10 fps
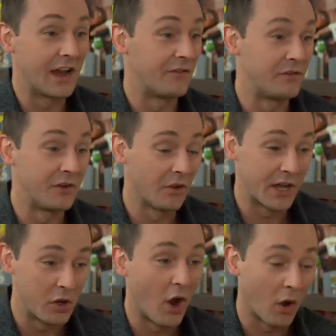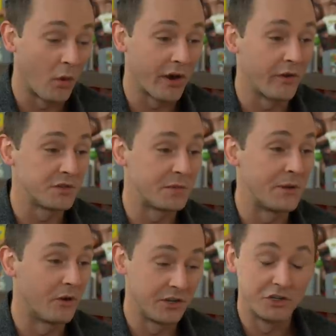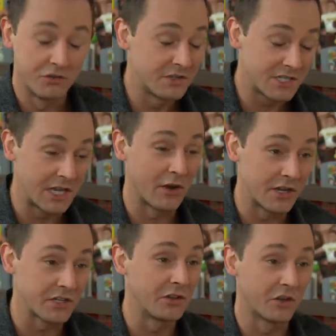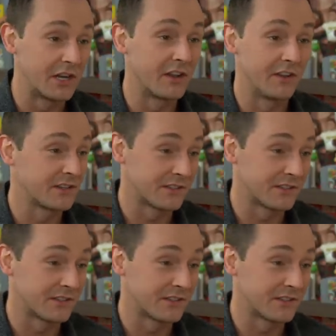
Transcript: if you feel like you are one of those people, and you should seriously look into this,